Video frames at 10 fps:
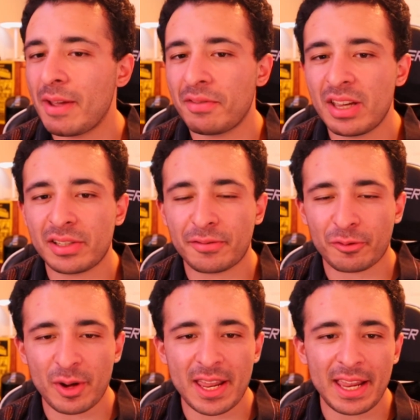we have this
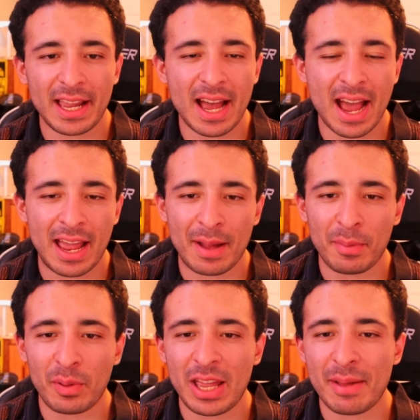freaky guy. I'm
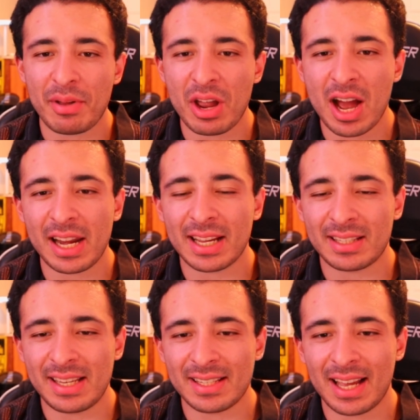gonna put him in Naughty
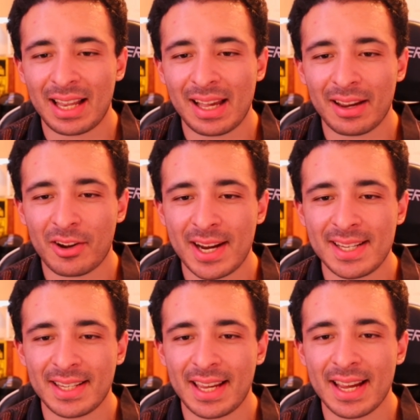because he's got a lot of
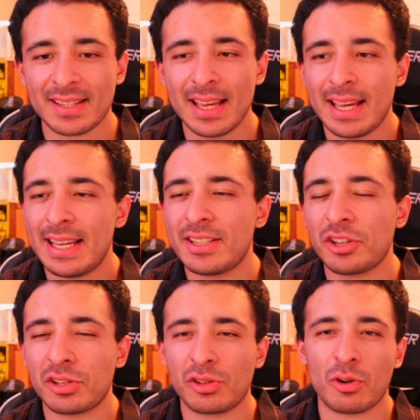crazy kinks. He's
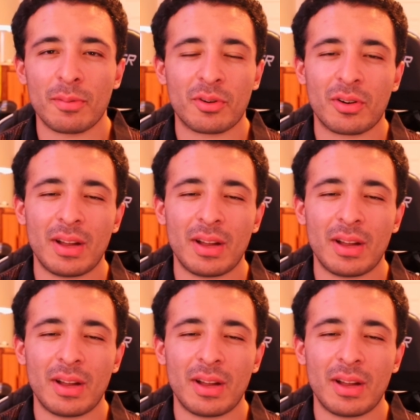just Storm.